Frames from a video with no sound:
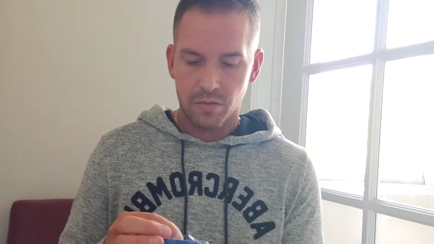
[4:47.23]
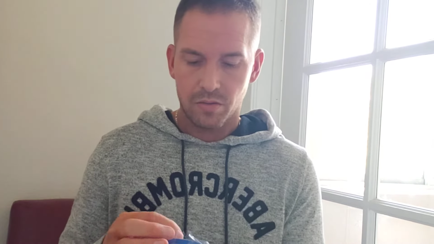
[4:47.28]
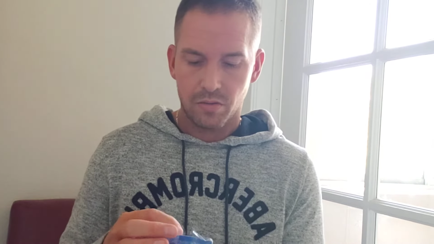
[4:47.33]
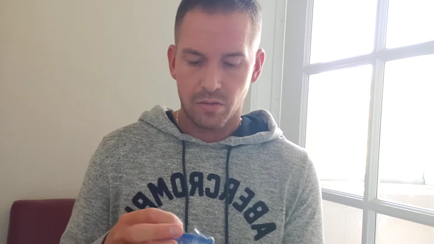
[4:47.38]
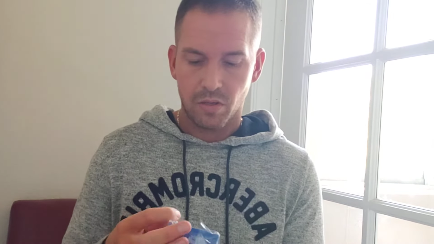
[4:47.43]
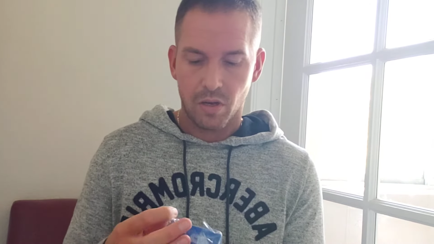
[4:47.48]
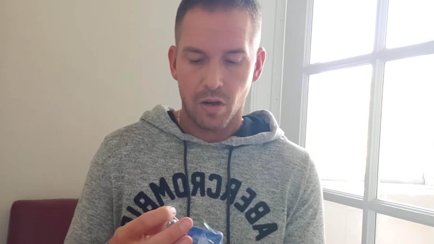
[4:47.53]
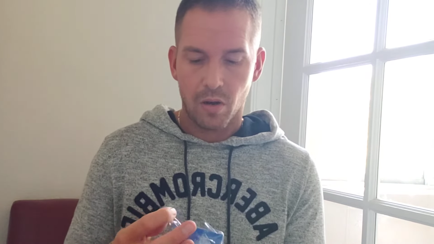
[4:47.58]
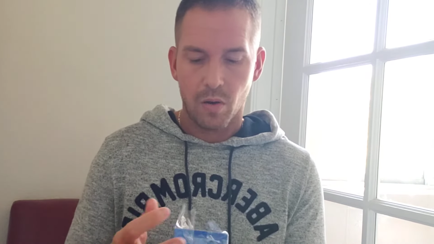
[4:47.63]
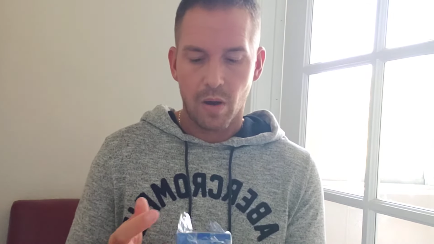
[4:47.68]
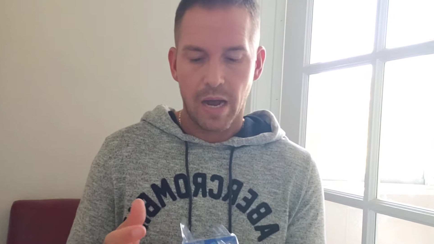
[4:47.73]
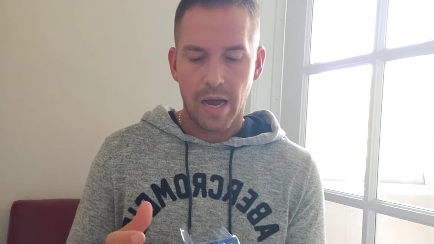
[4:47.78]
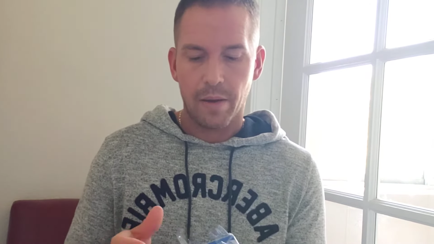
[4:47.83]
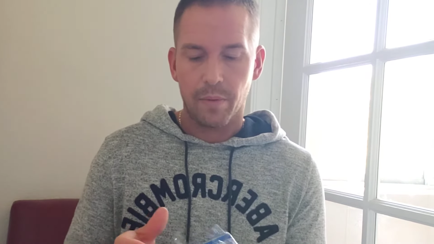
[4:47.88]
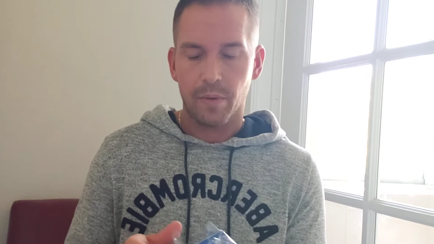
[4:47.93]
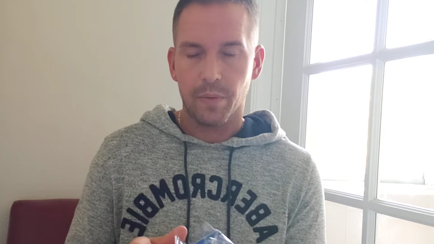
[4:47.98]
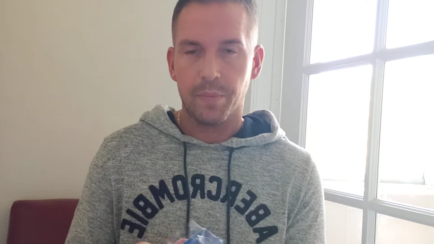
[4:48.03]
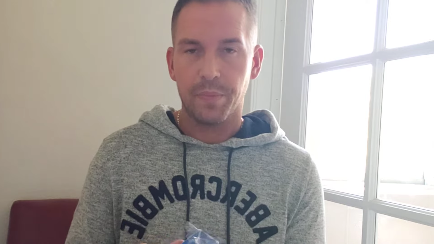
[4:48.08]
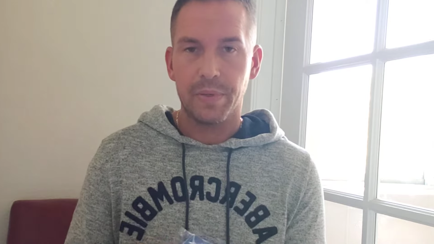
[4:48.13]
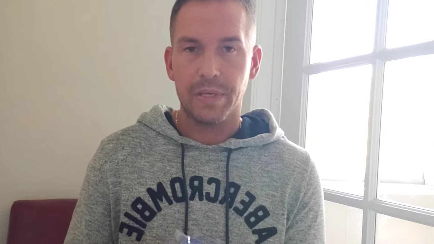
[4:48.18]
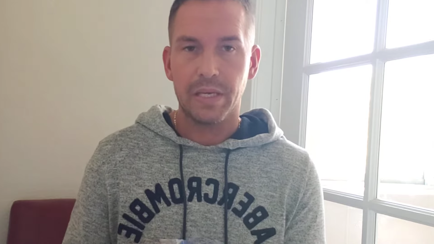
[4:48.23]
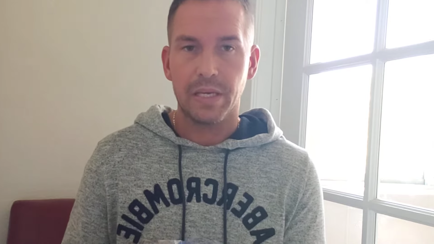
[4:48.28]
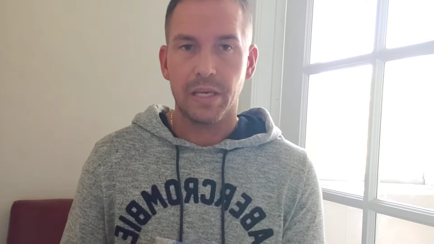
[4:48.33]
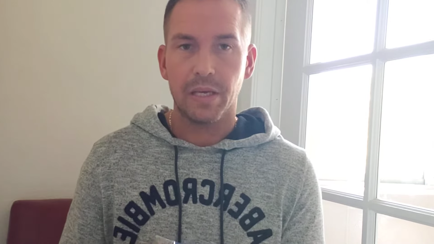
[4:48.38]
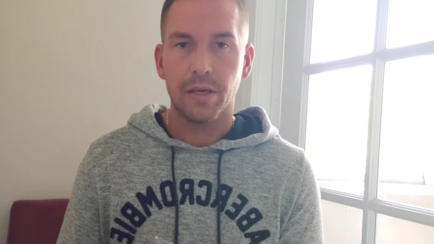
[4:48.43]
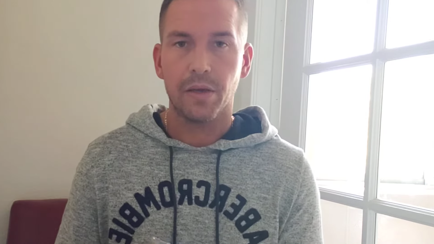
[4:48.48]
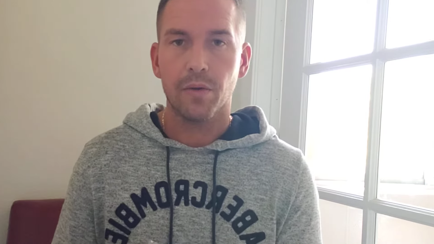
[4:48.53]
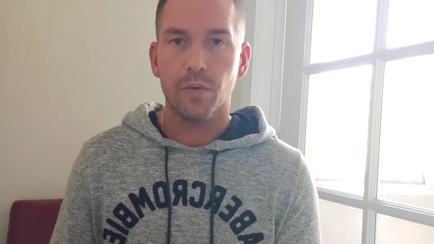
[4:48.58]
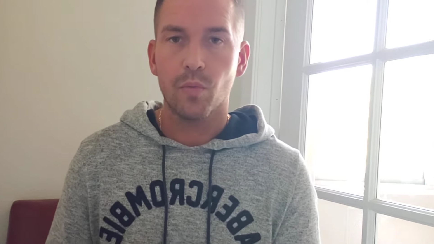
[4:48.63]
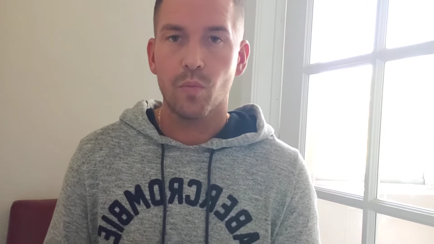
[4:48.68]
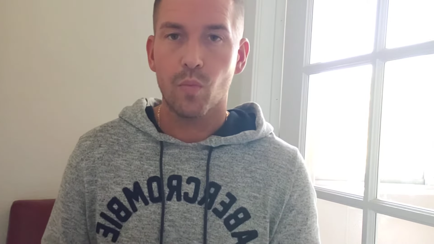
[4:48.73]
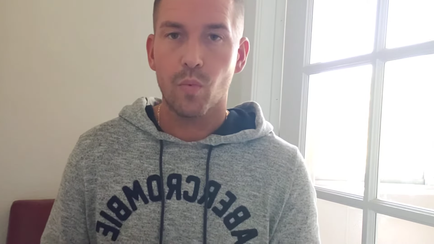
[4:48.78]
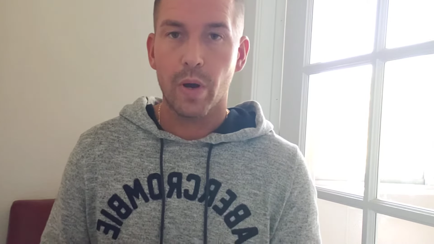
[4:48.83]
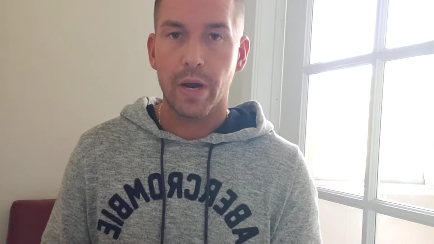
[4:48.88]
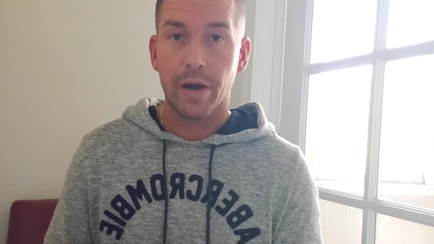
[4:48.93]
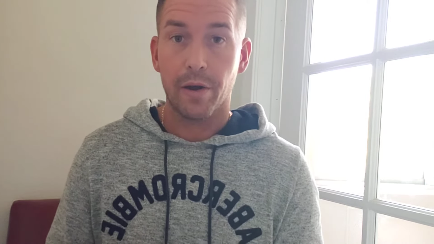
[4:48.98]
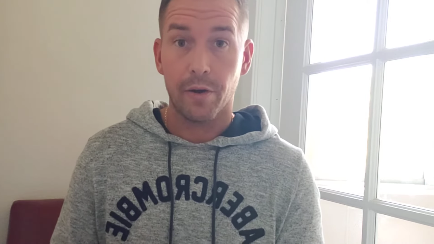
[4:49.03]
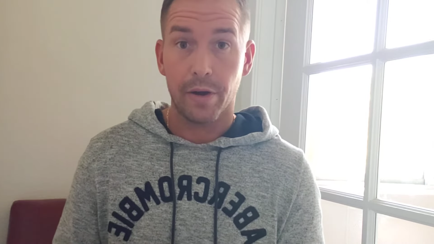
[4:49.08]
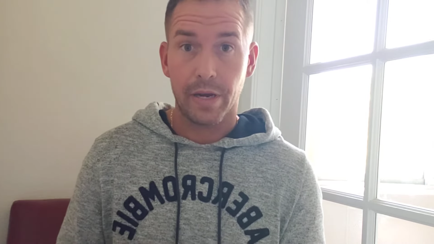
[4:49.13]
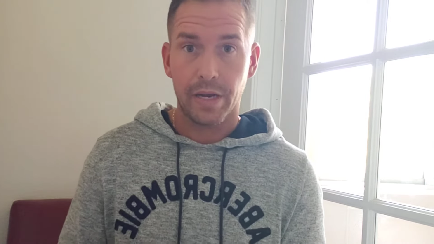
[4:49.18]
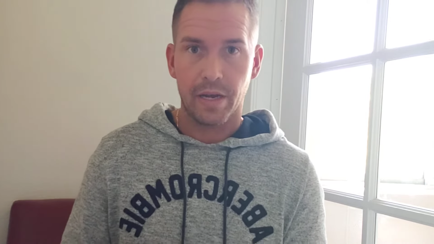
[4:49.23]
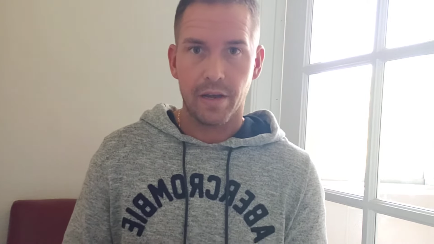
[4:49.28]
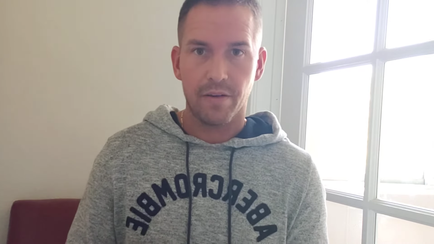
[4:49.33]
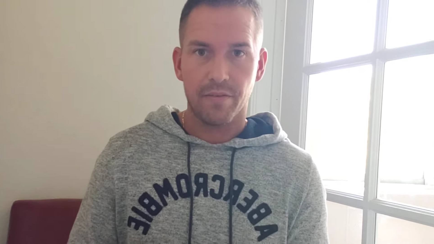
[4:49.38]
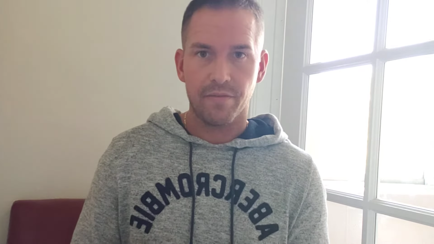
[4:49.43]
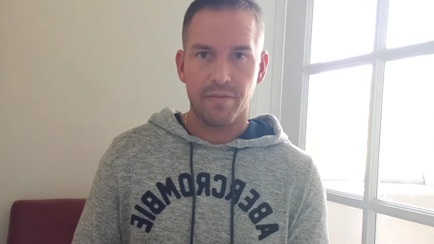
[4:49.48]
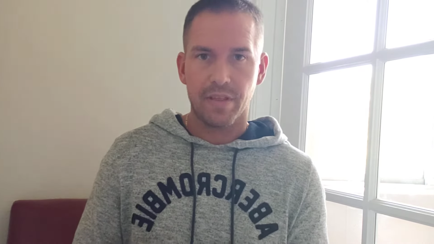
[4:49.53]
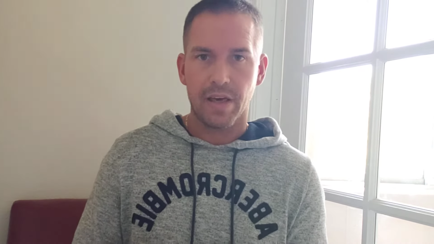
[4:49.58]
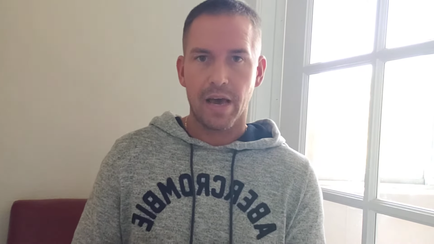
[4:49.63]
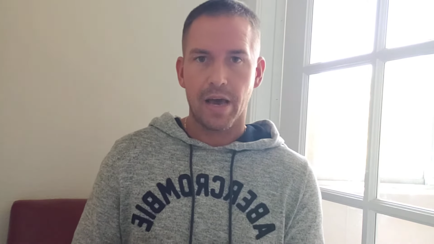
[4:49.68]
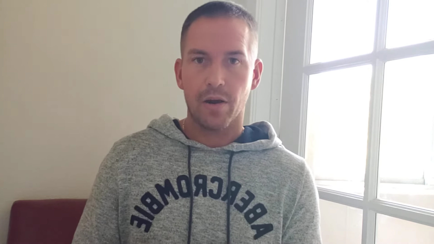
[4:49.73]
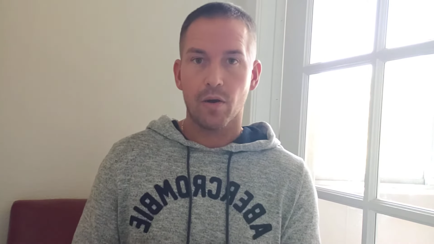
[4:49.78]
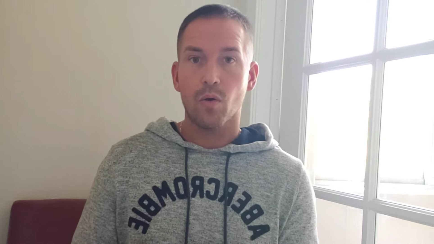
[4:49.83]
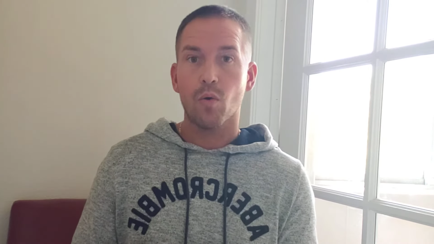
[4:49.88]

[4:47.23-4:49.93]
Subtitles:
So I would be wary of that.